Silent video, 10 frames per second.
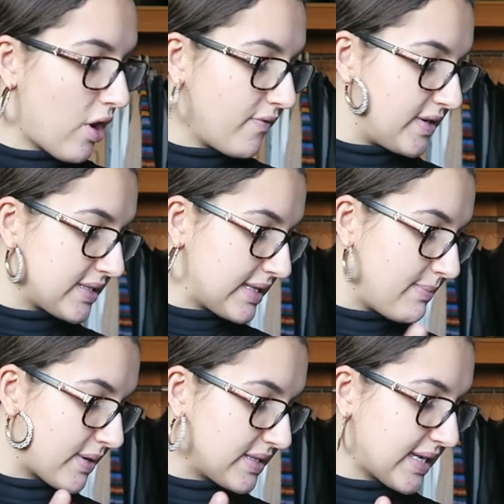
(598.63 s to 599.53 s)
obviously,
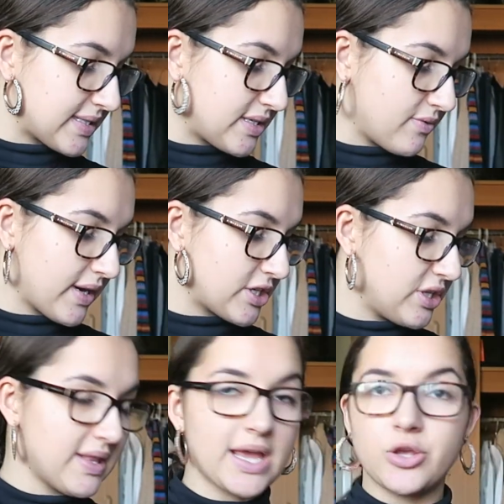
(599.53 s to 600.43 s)
because that's the
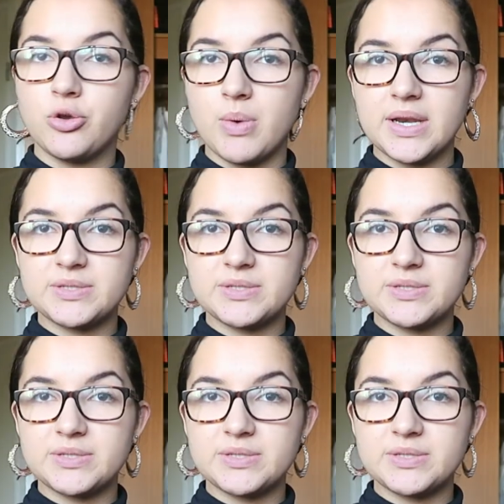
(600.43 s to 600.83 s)
direction that Q1